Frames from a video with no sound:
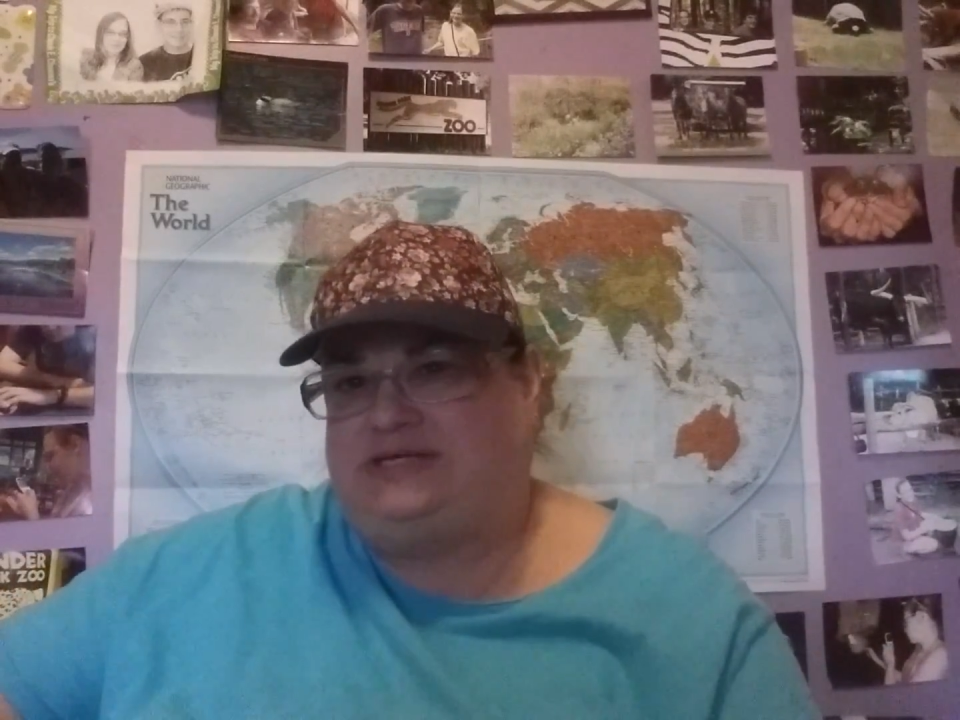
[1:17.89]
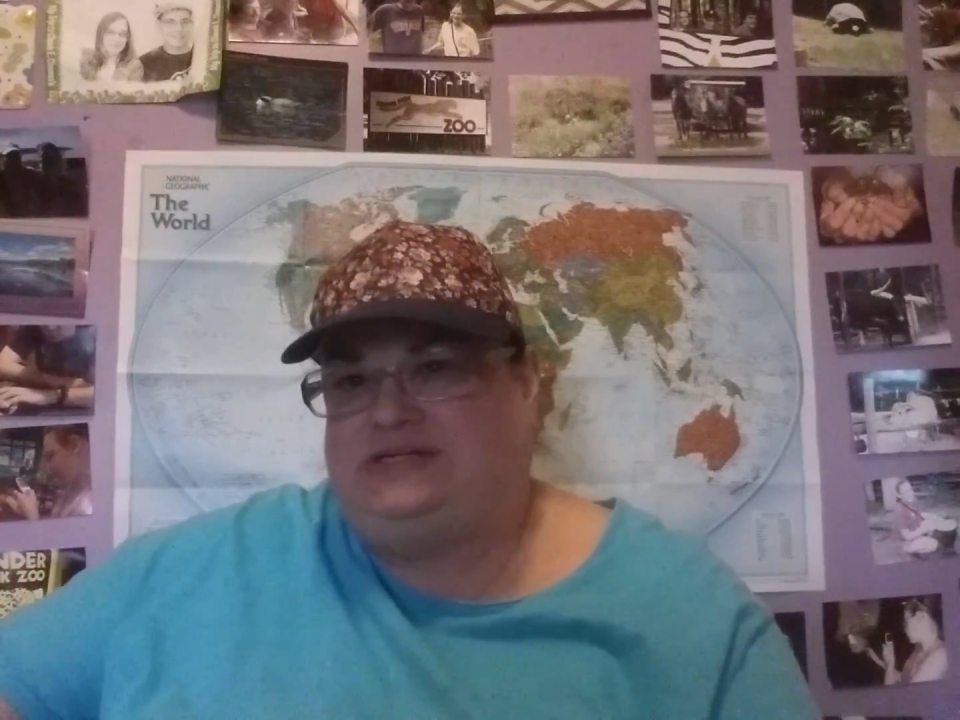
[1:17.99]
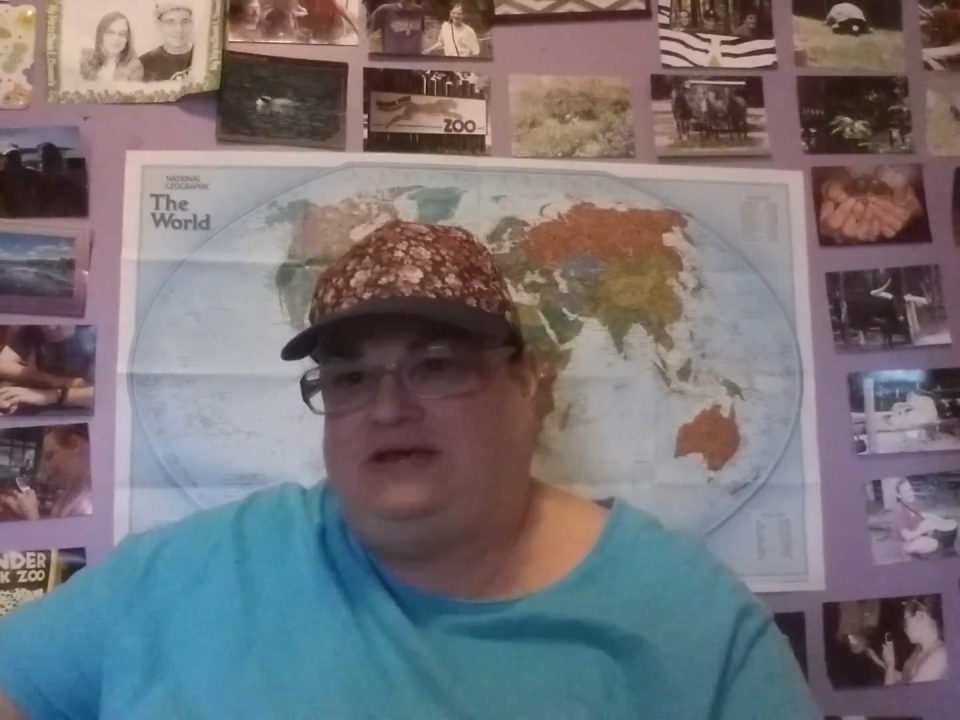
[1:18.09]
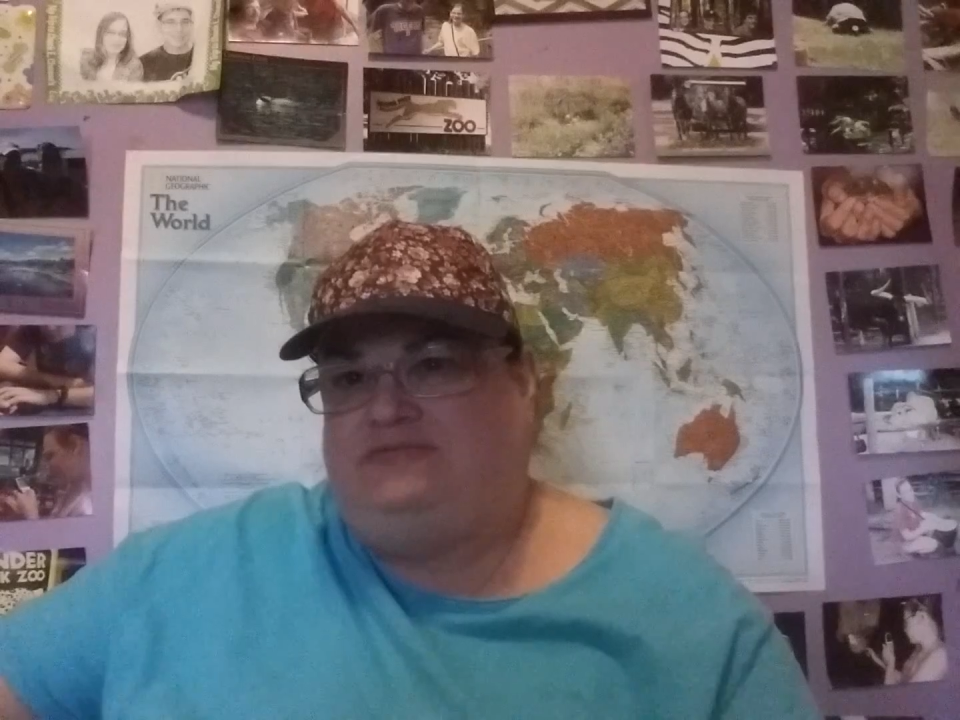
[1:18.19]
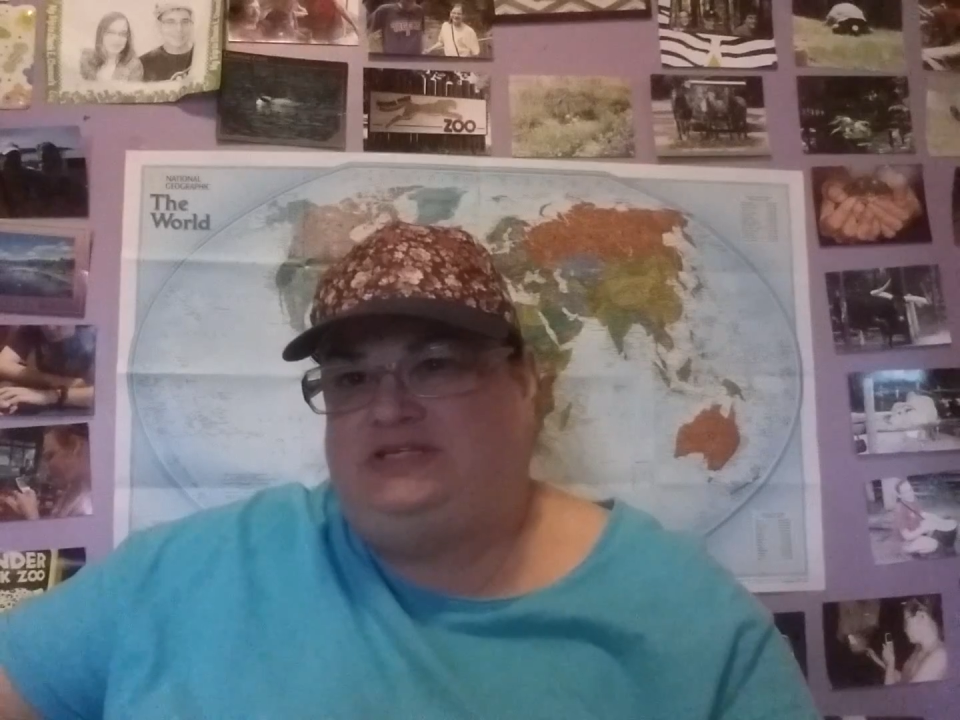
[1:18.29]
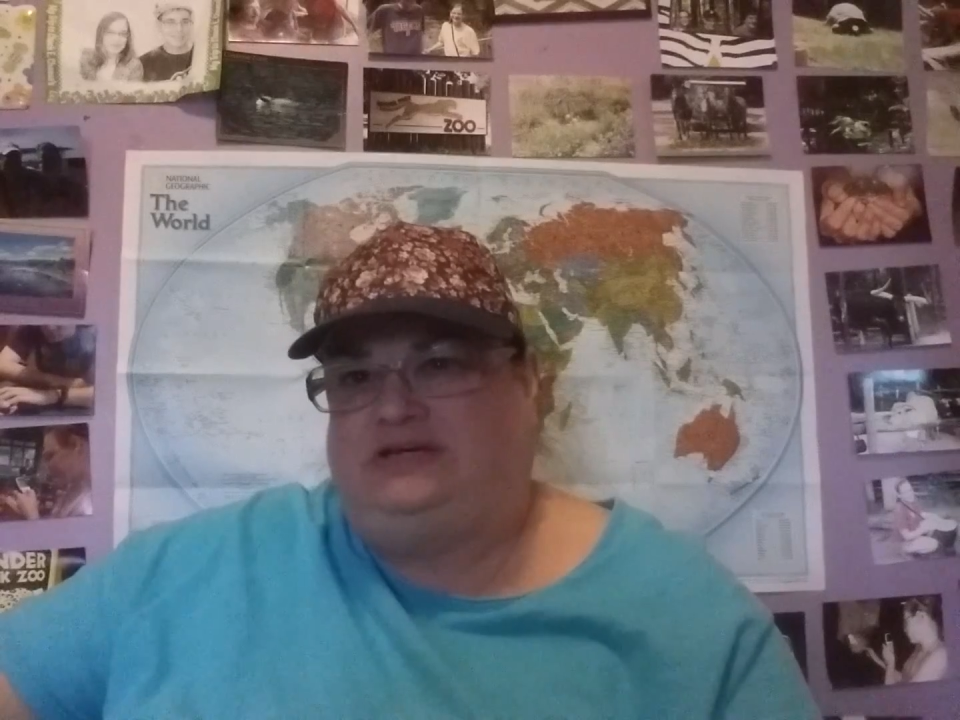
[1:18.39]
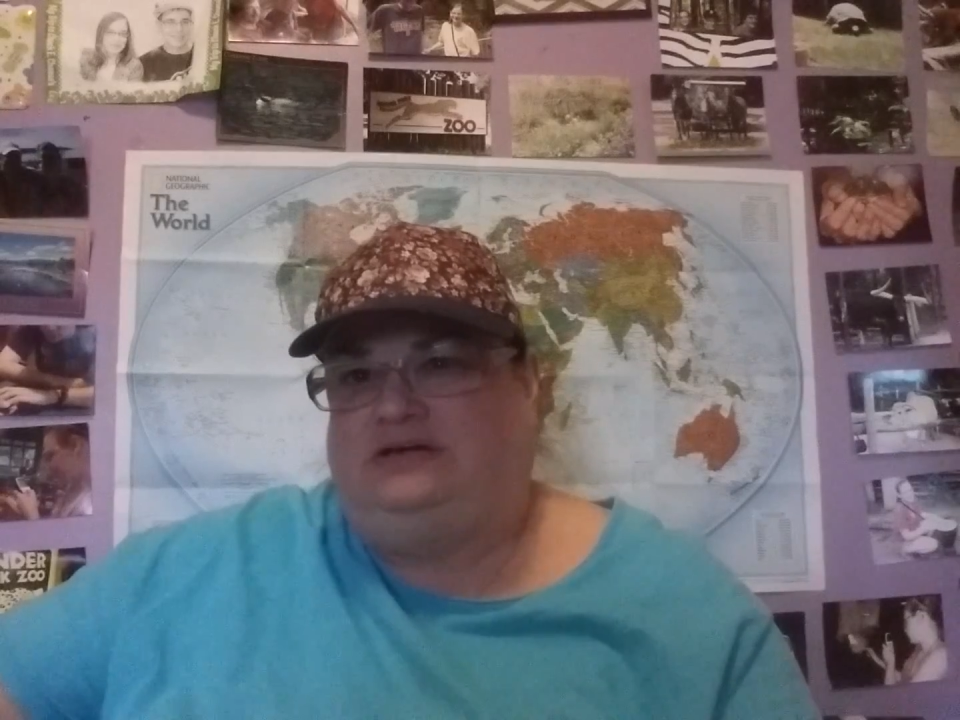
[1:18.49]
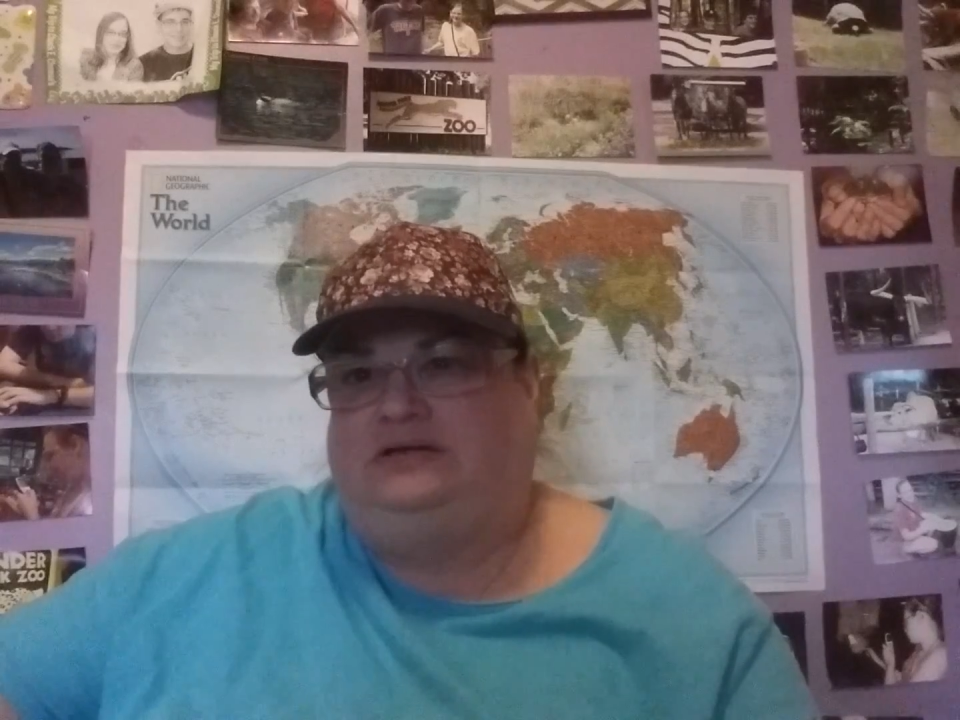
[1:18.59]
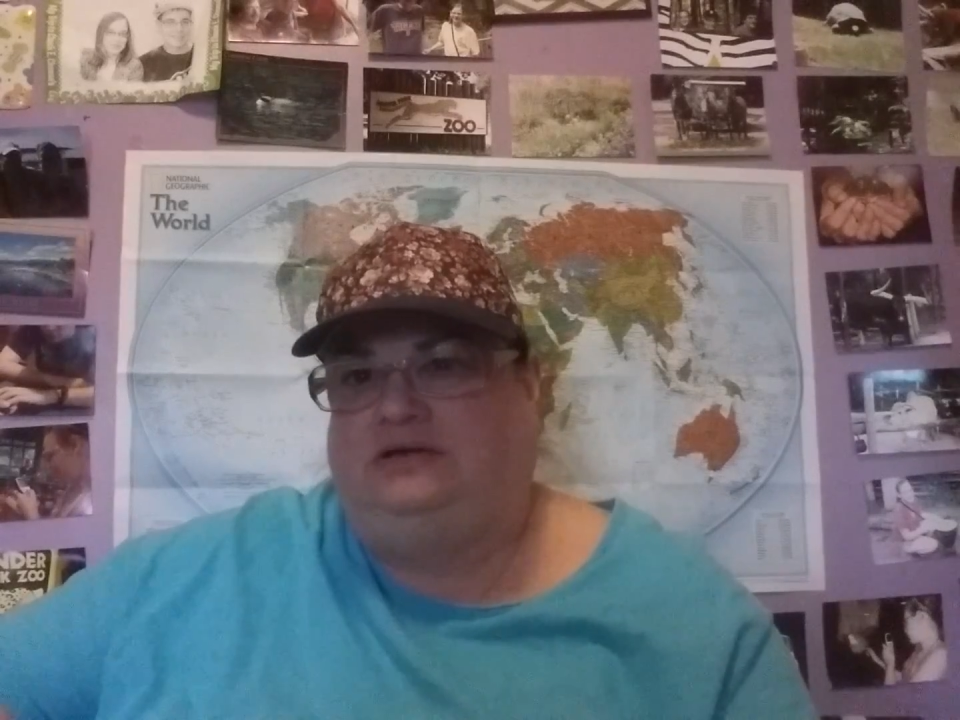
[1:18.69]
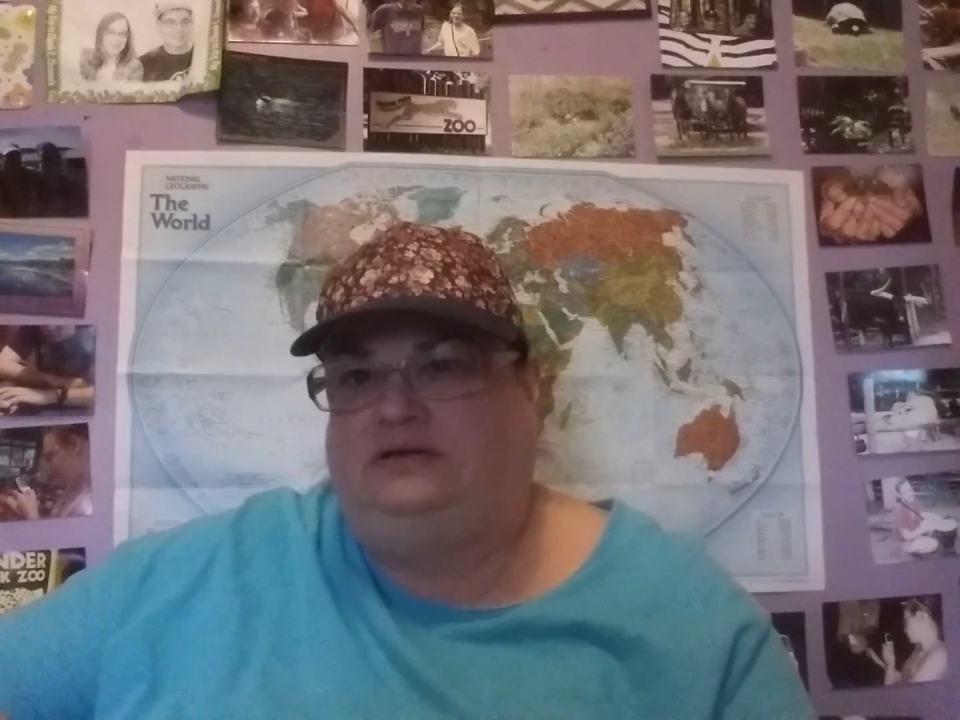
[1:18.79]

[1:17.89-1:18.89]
because I have to